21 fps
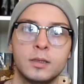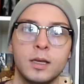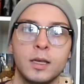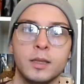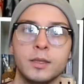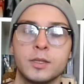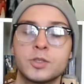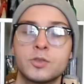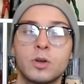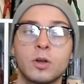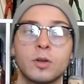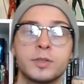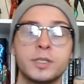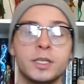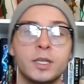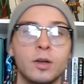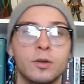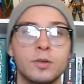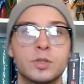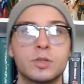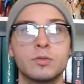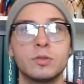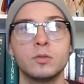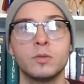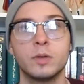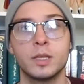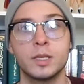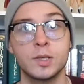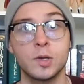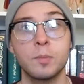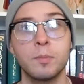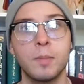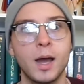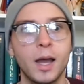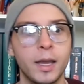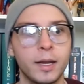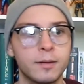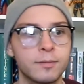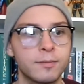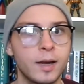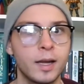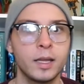struggles he goes through with his own
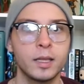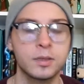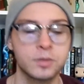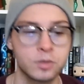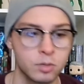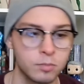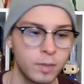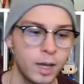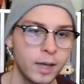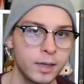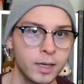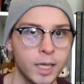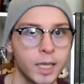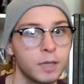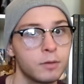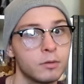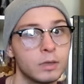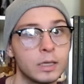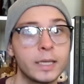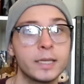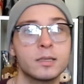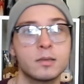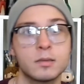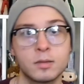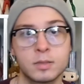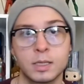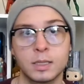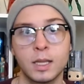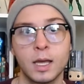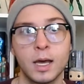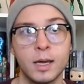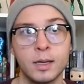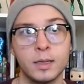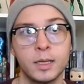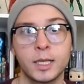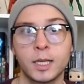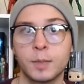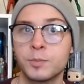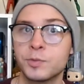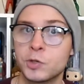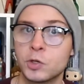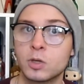mind, fighting his own mind. I can relate to those a lot,
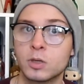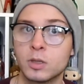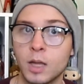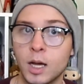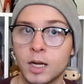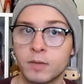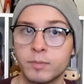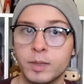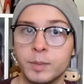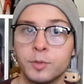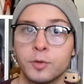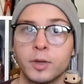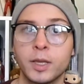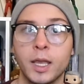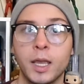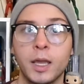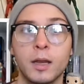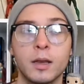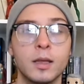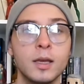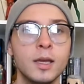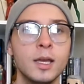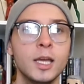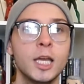like I'm sure a lot of people can.